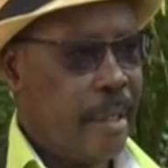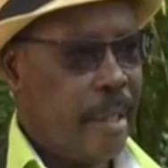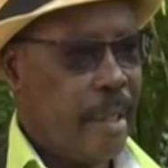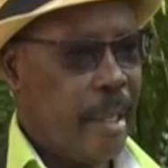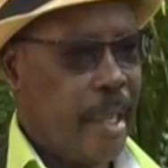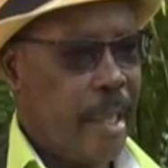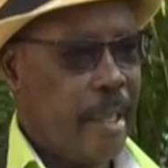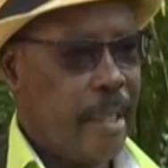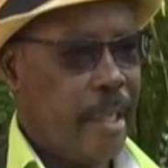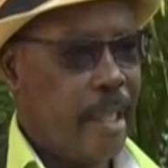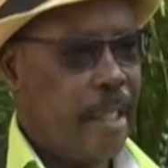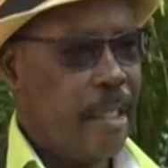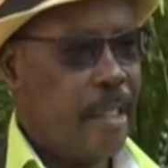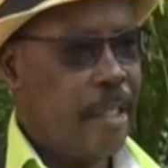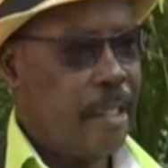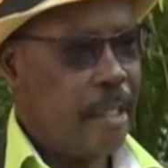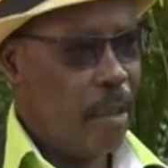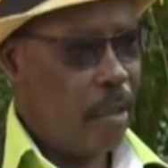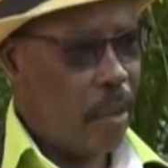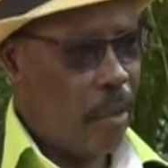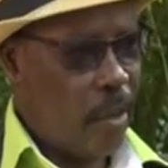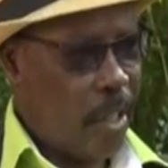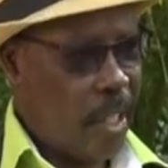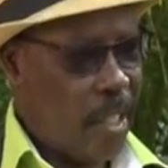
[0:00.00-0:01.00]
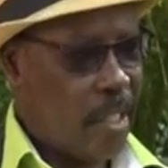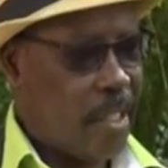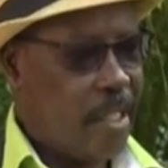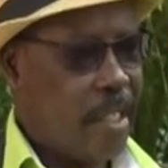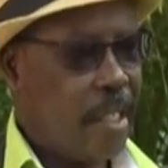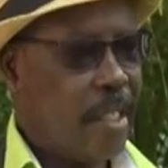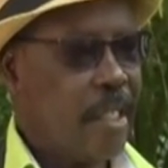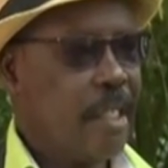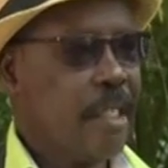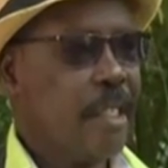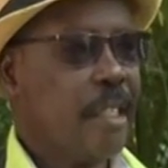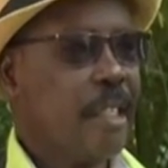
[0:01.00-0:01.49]
and
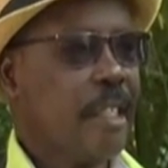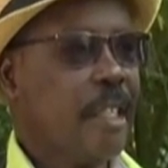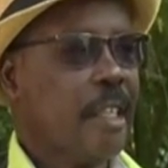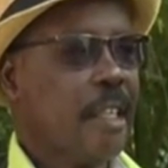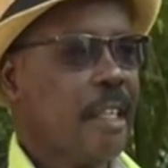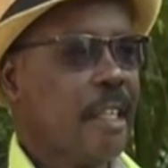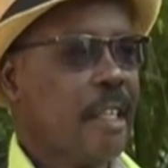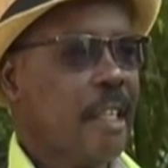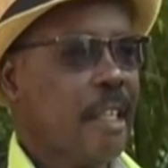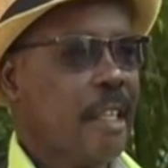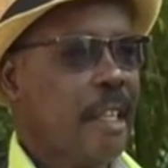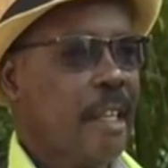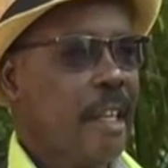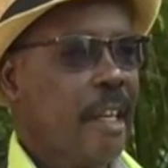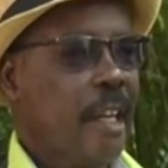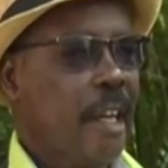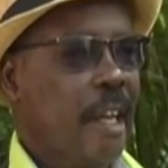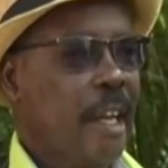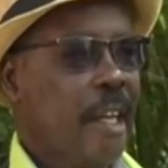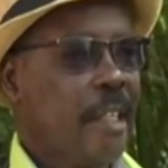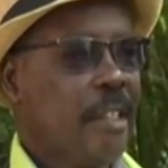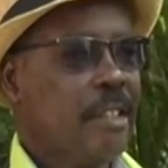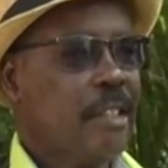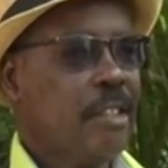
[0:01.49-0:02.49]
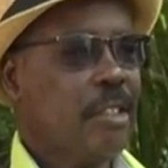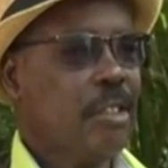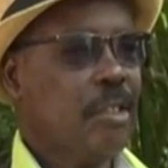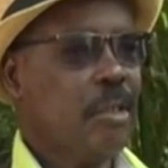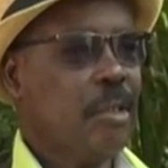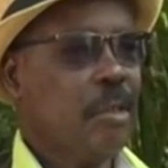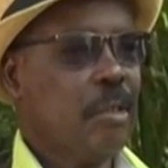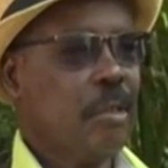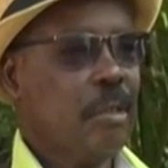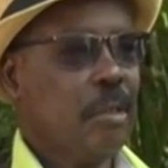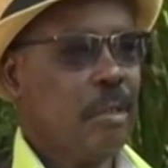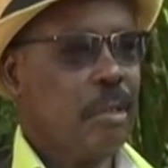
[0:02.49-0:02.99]
interrogated
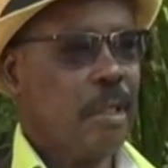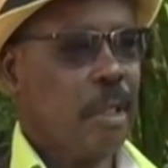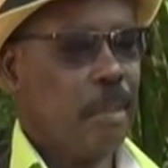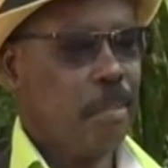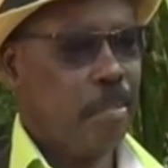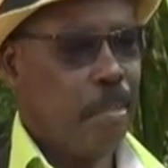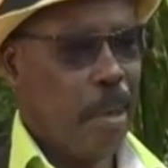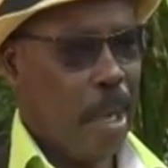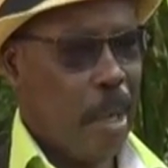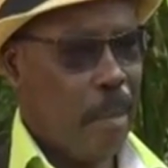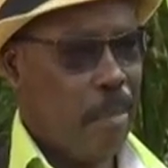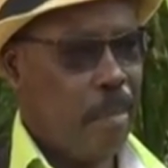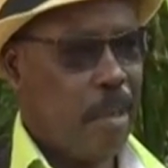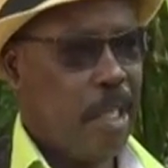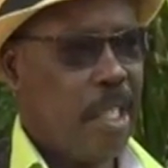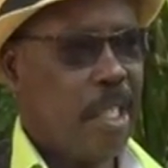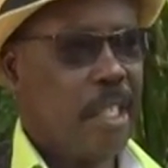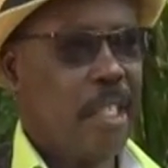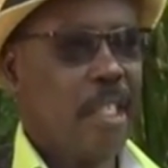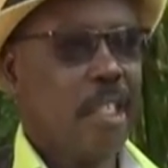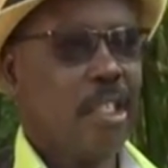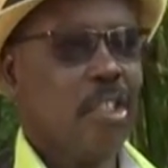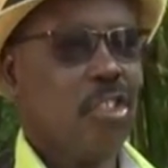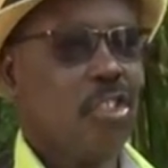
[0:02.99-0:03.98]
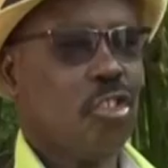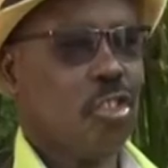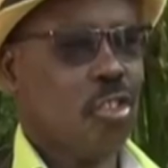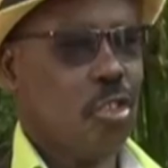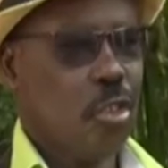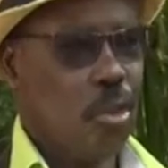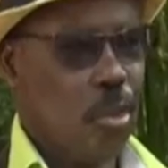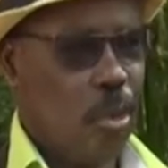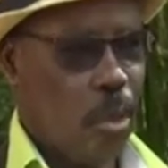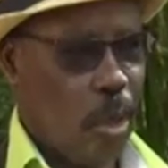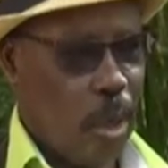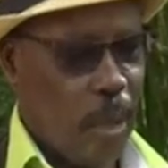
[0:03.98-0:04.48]
until the public is
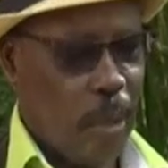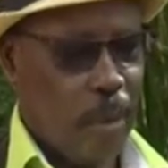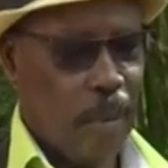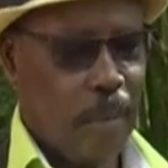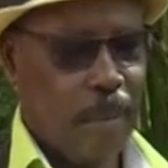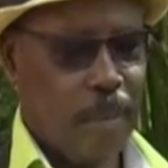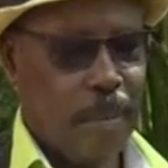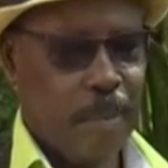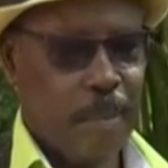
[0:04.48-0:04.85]
sure